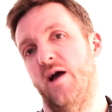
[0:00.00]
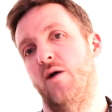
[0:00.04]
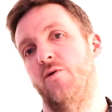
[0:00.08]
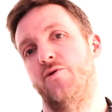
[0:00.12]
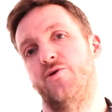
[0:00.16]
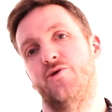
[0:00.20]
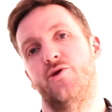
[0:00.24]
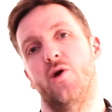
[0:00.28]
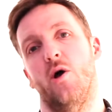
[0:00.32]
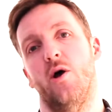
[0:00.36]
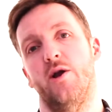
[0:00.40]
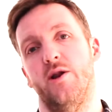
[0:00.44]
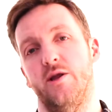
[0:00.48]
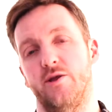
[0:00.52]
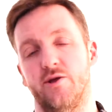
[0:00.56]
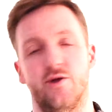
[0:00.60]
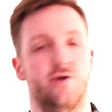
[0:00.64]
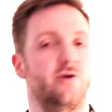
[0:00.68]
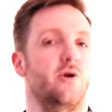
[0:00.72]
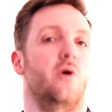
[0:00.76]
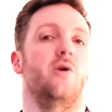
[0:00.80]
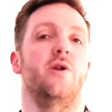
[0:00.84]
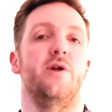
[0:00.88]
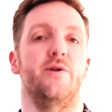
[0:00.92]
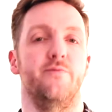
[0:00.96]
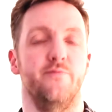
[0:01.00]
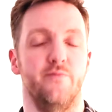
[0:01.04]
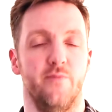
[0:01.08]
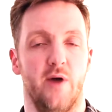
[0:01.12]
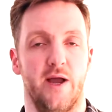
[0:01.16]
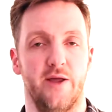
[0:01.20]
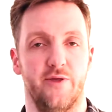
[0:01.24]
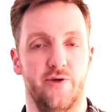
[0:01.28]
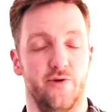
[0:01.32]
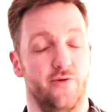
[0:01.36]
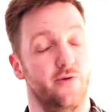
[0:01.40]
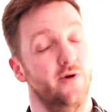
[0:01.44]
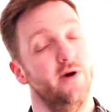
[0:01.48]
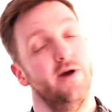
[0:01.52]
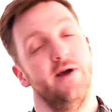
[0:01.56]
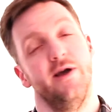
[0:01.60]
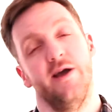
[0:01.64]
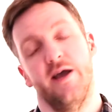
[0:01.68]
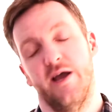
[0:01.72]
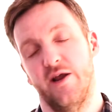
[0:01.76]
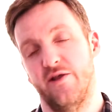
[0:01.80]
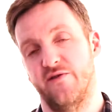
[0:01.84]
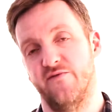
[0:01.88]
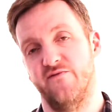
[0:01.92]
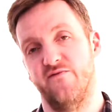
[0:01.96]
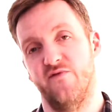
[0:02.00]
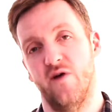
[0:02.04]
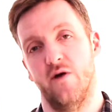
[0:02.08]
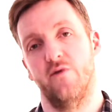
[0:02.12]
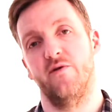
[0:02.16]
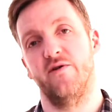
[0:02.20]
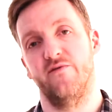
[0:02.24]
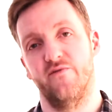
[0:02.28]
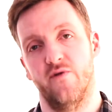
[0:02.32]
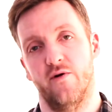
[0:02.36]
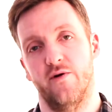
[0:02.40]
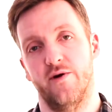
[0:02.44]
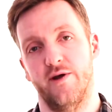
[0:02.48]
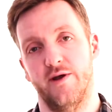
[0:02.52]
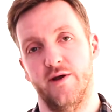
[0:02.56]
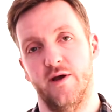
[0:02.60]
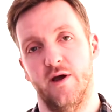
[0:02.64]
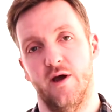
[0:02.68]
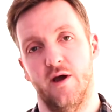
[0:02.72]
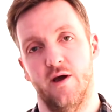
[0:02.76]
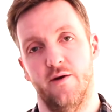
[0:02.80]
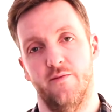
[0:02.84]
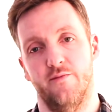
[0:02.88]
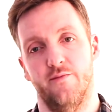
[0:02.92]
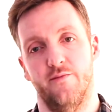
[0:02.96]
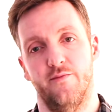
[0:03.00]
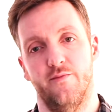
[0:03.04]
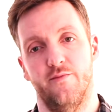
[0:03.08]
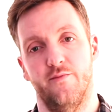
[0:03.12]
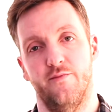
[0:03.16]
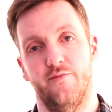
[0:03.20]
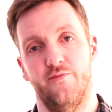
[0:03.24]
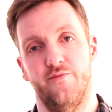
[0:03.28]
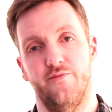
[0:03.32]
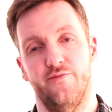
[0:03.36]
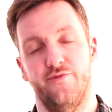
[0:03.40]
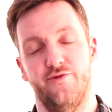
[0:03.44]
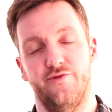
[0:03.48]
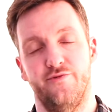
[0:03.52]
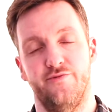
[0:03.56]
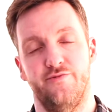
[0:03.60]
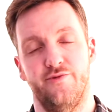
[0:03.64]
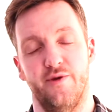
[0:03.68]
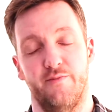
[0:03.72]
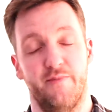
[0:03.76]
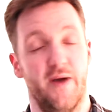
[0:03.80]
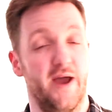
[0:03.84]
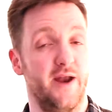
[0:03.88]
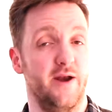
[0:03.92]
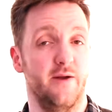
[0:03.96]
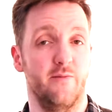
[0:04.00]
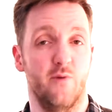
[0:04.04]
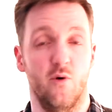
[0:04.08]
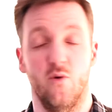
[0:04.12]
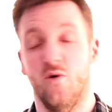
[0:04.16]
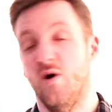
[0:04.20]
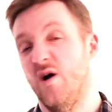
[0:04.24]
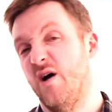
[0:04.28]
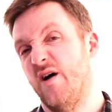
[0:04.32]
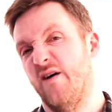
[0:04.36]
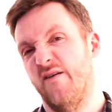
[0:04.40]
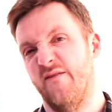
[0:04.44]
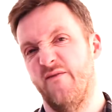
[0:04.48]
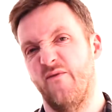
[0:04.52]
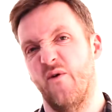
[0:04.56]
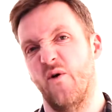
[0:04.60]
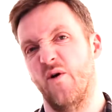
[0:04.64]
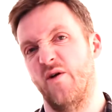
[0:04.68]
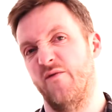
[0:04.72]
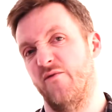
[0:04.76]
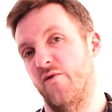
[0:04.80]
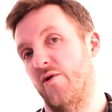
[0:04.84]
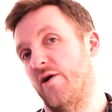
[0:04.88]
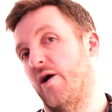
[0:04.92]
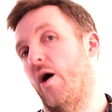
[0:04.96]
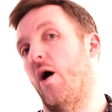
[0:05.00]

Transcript: outside is solid metal. It's very dependable, very